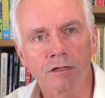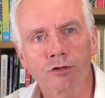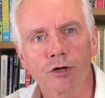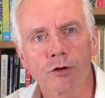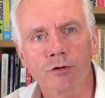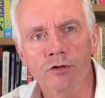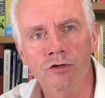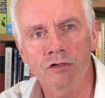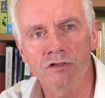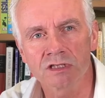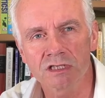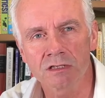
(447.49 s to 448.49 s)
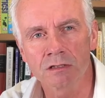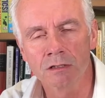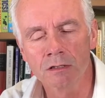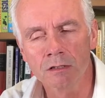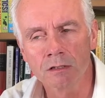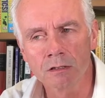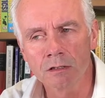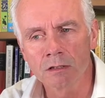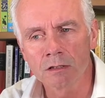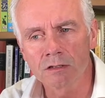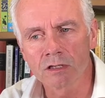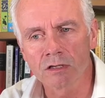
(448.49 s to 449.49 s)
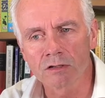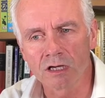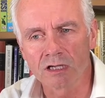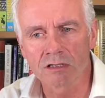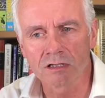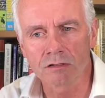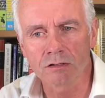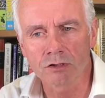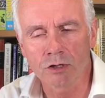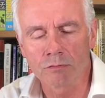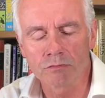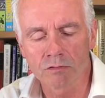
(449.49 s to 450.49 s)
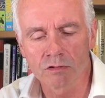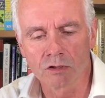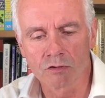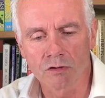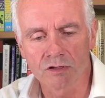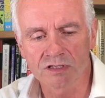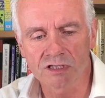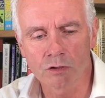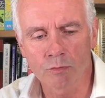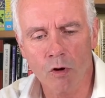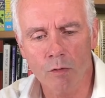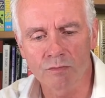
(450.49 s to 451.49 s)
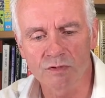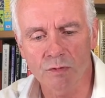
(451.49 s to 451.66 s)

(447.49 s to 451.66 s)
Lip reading: You can see that there are still problems,